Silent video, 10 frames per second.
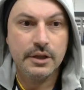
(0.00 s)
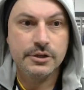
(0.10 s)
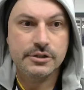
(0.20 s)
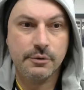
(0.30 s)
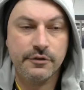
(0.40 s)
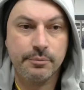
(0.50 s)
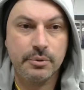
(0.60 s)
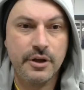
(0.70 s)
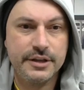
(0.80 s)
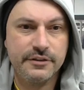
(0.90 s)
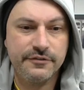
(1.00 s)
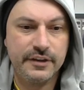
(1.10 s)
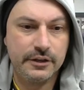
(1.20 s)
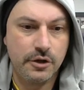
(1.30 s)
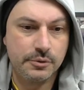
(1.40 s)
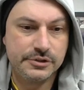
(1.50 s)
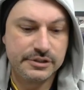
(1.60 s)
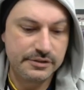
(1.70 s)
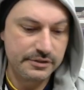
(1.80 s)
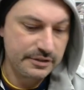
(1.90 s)
So we've applied the Vlog, which
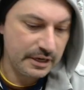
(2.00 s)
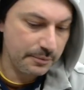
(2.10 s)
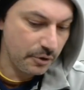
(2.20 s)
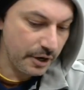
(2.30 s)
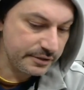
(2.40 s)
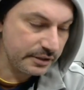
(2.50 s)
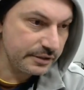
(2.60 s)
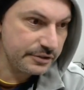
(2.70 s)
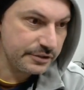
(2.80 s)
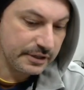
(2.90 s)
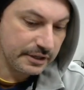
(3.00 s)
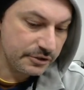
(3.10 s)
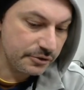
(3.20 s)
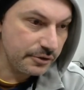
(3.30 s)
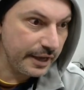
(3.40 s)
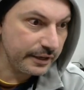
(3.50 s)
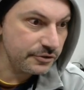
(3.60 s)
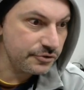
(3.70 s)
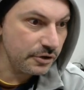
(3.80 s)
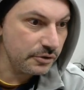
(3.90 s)
doesn't seem right. So let's just undo that.
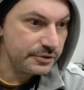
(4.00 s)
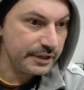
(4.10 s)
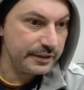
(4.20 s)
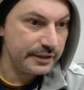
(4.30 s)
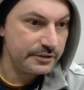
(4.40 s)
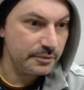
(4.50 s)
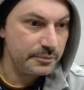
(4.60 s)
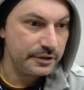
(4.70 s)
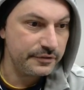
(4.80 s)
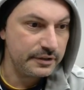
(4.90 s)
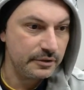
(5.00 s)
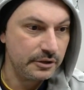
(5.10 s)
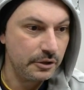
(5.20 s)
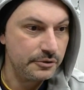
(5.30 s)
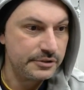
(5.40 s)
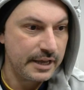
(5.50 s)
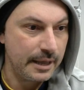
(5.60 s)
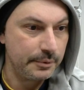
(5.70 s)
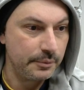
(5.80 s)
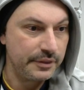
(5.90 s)
Control Z. I'm not even close to happy with